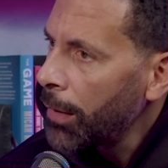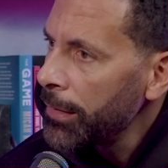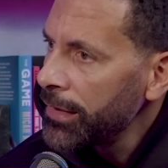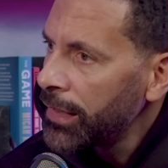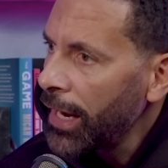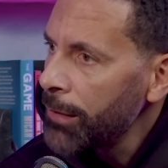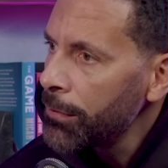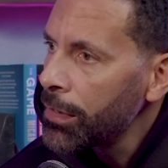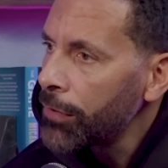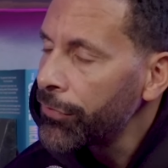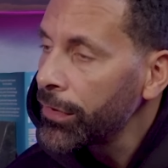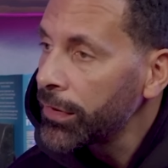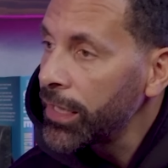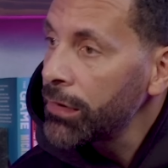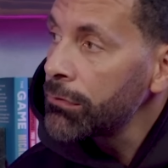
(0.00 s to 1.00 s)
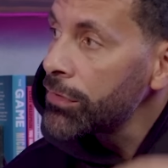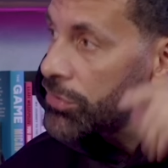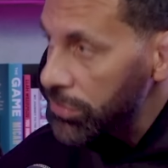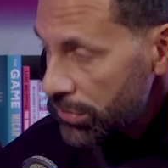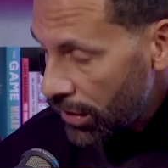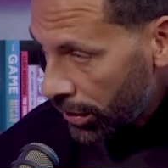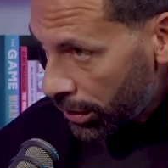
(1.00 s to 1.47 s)
He came in. I think Kieran
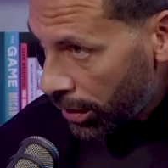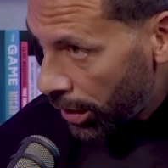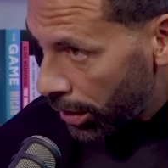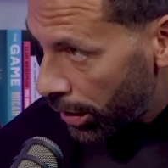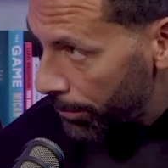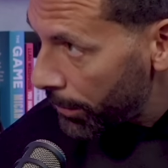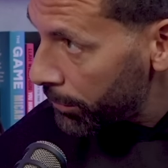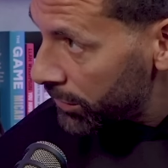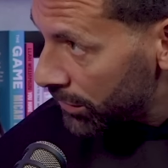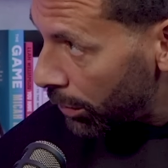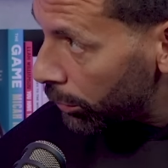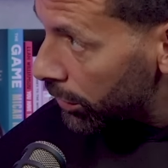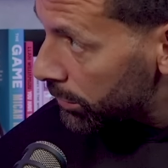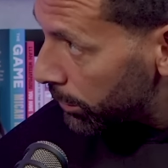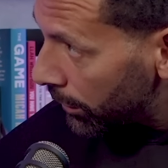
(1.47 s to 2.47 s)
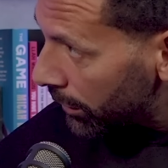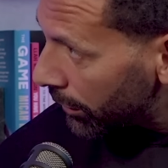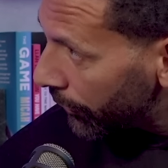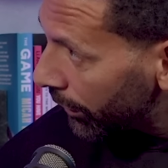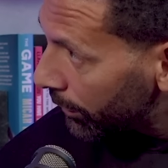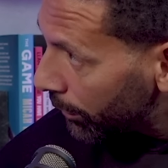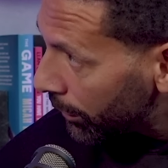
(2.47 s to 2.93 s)
Richardson had a car. I remember he told us, I
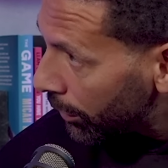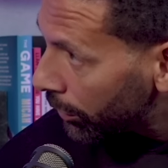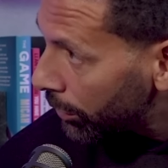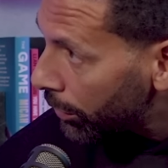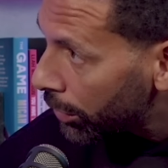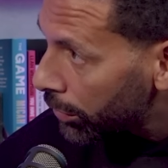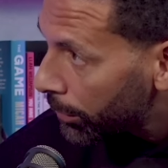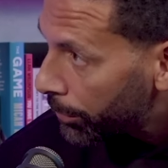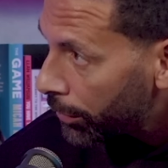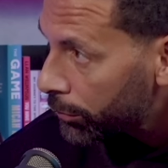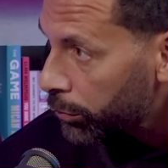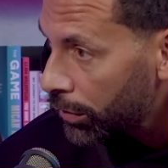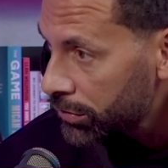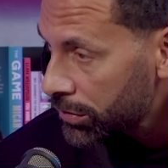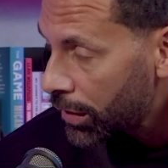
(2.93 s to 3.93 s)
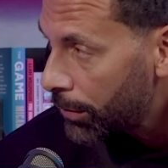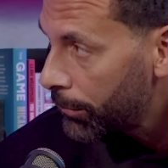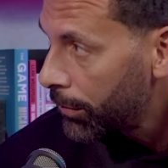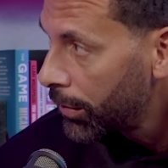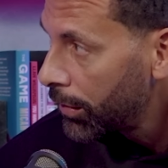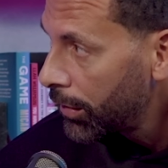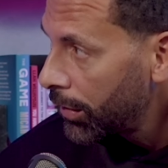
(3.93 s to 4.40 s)
think on the on the pod one
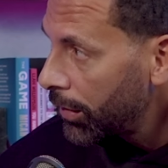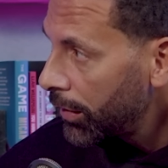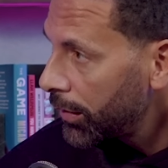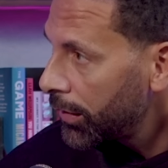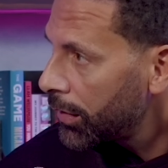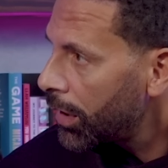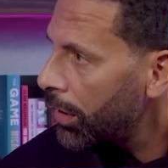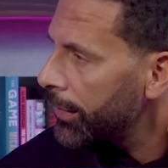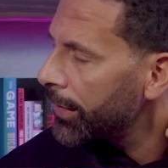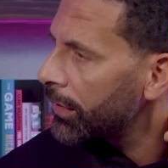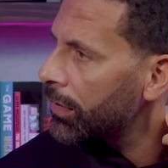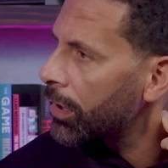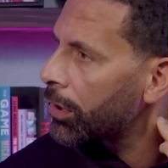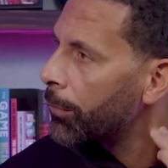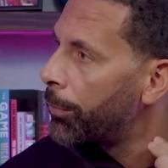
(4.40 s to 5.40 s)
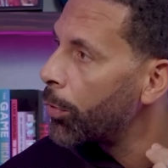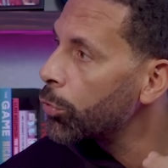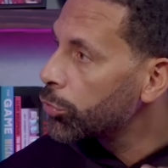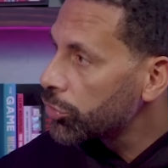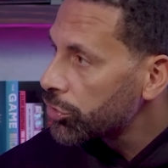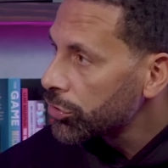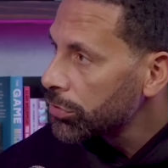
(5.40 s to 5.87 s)
time. On it. You know, he had like a
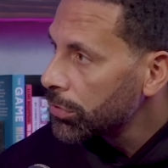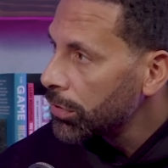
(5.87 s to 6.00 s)
Porsche.